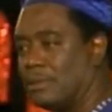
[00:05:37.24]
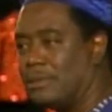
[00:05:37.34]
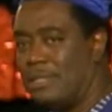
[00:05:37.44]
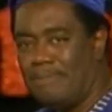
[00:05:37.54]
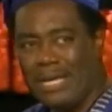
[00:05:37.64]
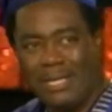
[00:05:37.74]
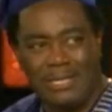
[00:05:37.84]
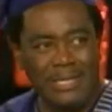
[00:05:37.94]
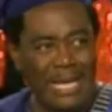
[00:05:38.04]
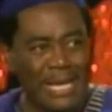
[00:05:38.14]
Doesn't make any
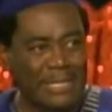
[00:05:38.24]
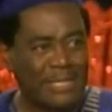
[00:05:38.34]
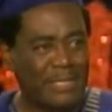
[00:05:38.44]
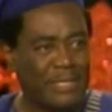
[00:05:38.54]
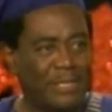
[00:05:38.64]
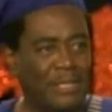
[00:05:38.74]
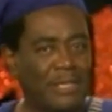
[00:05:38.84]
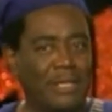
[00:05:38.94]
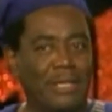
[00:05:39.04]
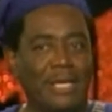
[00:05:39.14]
sense.
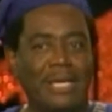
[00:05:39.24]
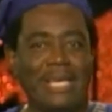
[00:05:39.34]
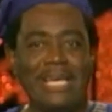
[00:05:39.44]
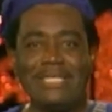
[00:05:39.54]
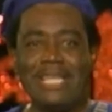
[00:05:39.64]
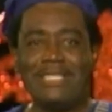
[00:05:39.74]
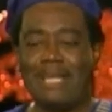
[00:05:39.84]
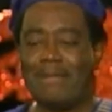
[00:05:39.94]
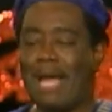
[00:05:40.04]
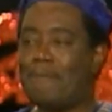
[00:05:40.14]
Isn't that
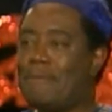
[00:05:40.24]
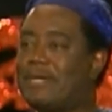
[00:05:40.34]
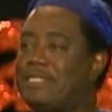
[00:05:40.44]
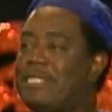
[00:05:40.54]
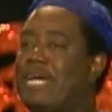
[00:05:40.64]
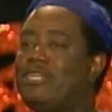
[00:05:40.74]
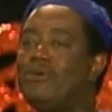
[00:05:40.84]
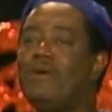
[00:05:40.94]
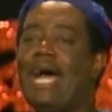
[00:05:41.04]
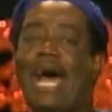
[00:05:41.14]
something how people can tell
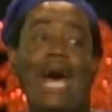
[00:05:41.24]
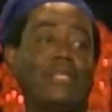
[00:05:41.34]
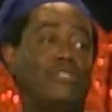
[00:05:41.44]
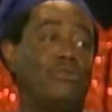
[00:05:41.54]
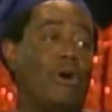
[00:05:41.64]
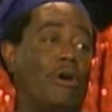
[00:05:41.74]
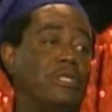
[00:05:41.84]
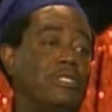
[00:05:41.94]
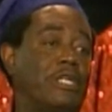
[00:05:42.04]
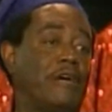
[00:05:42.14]
you how to do all
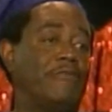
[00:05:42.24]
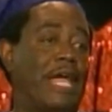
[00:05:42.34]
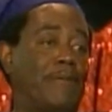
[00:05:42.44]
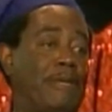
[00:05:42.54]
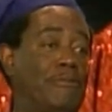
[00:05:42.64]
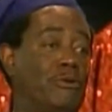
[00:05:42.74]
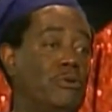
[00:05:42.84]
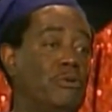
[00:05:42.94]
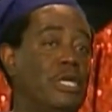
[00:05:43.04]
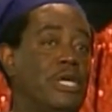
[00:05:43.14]
the stuff, like people
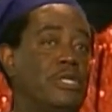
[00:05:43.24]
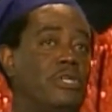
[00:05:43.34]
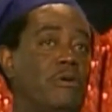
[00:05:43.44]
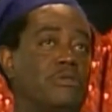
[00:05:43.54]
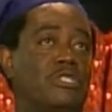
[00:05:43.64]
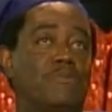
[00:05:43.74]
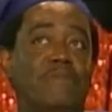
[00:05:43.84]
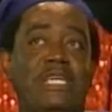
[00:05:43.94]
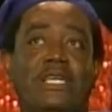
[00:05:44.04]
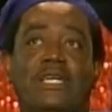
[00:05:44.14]
who don't
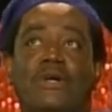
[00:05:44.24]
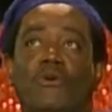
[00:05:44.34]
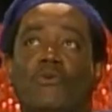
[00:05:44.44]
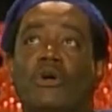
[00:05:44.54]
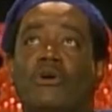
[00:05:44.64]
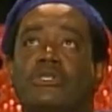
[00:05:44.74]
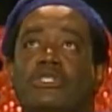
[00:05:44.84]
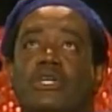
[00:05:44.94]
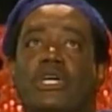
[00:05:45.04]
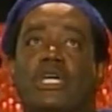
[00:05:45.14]
speak
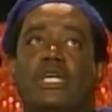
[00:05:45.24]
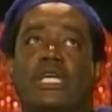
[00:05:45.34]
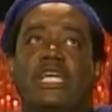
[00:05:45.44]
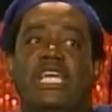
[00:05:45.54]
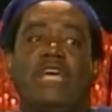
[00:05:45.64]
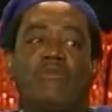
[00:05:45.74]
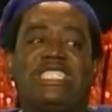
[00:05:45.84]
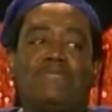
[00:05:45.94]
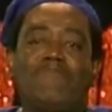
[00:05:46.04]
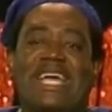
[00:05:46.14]
words
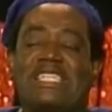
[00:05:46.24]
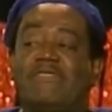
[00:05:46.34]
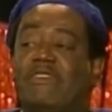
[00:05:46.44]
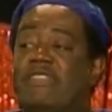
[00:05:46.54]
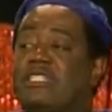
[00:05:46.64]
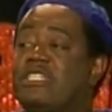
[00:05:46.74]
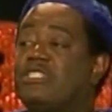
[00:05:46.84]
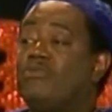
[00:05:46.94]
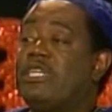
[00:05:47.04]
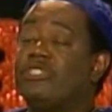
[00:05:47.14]
irrespective of their
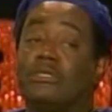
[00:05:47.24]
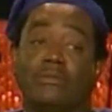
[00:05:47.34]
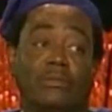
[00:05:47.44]
situation?